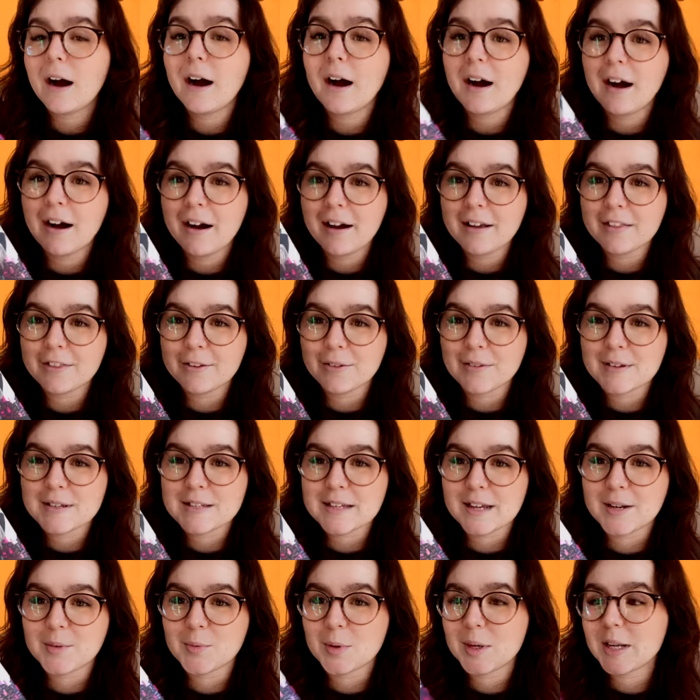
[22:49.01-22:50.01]
I thought this
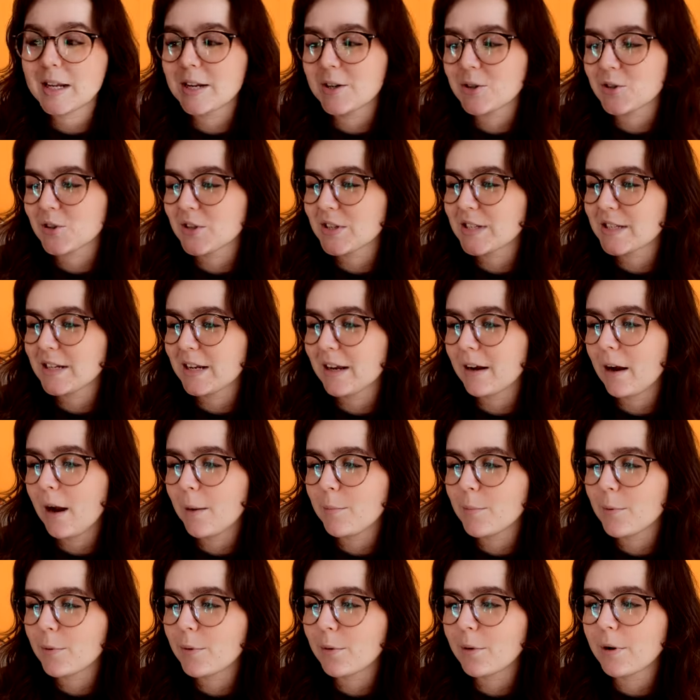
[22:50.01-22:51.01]
sounded really interesting.
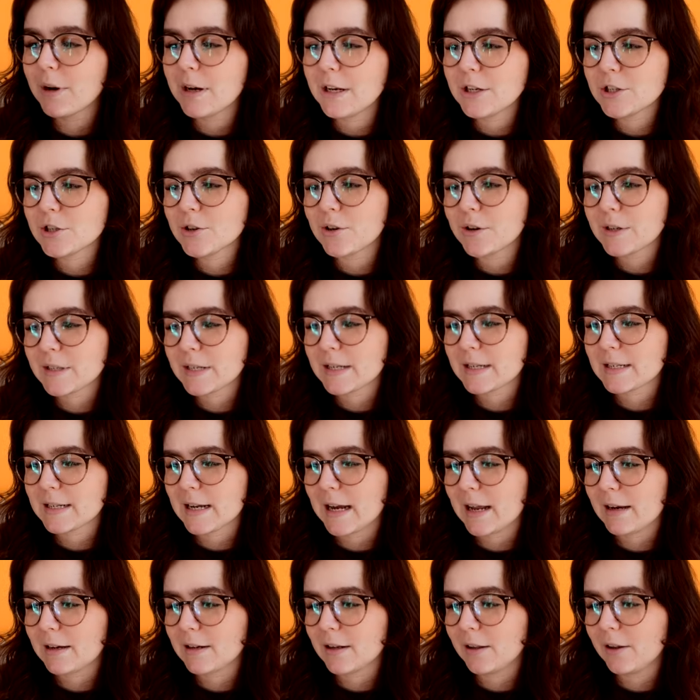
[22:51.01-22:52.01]
I'm pretty sure it's a
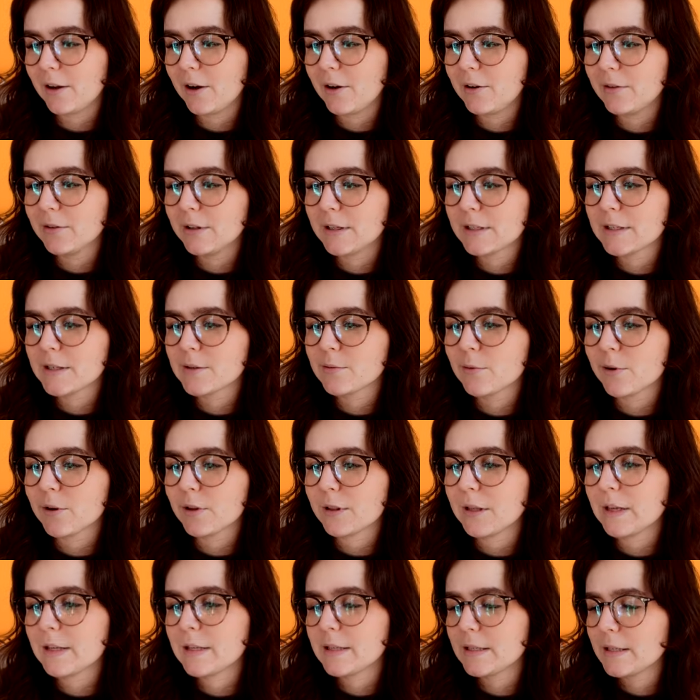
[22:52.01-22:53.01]
standalone. This is one
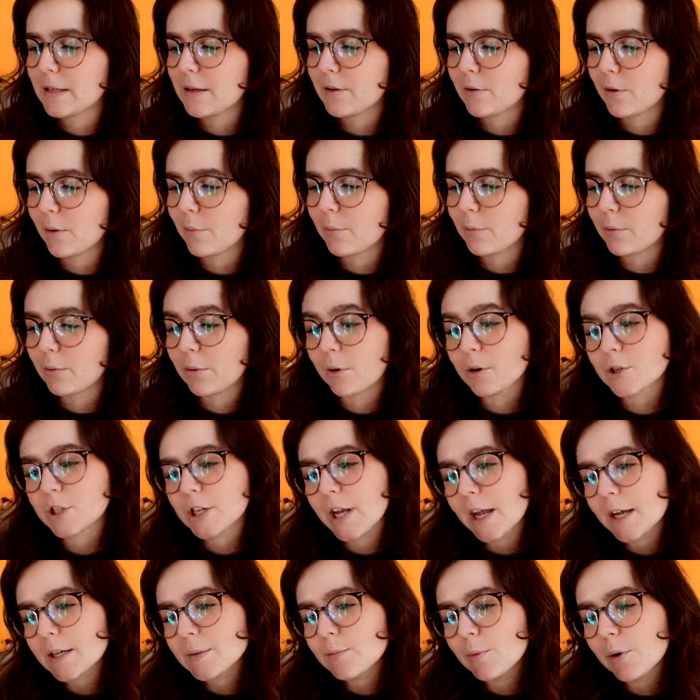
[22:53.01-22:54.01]
of these secret
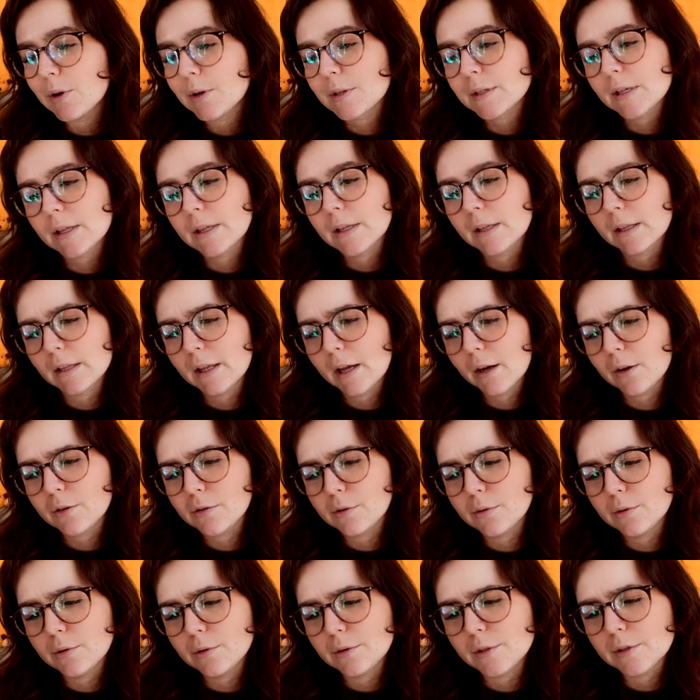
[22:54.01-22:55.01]
project books, I think they're
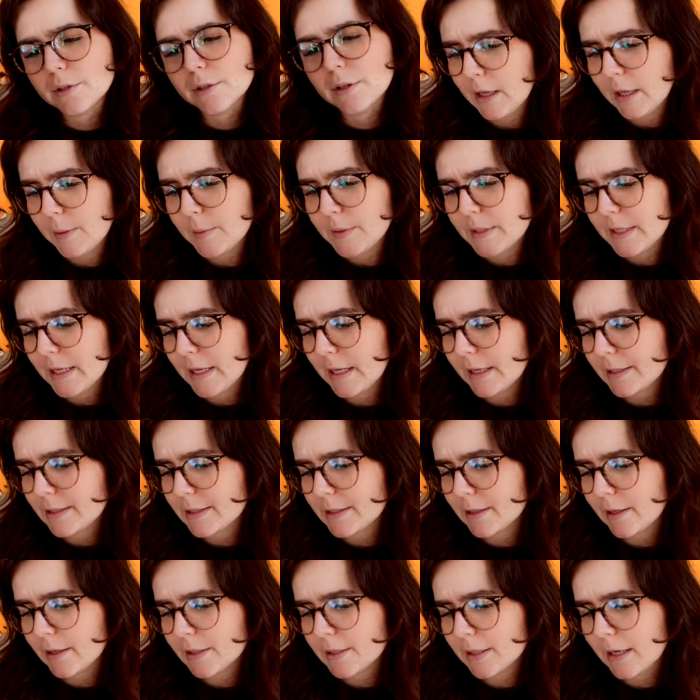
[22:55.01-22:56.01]
called. It was a
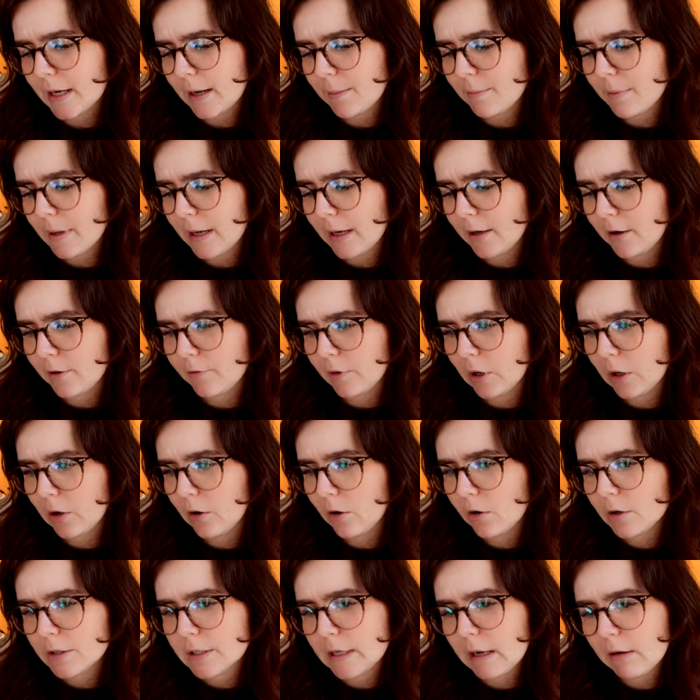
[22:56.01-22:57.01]
Kickstarter campaign over
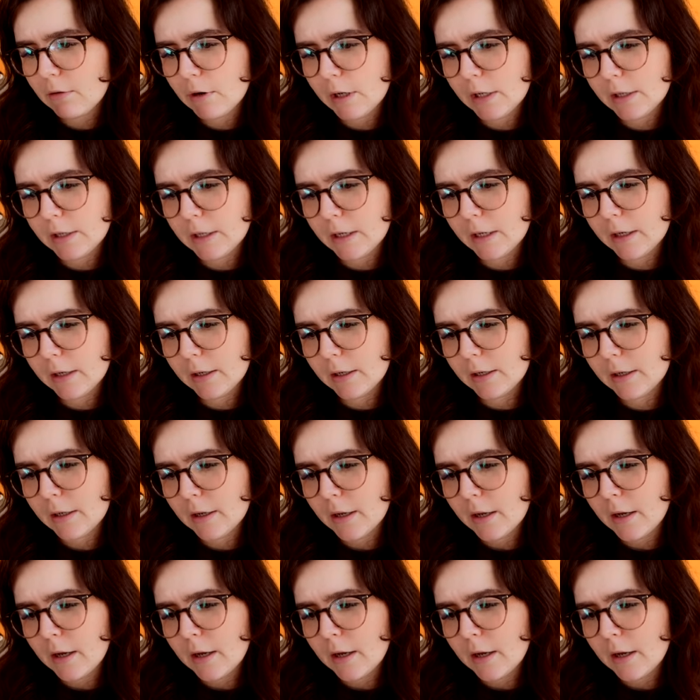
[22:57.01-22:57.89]
lockdown, I think.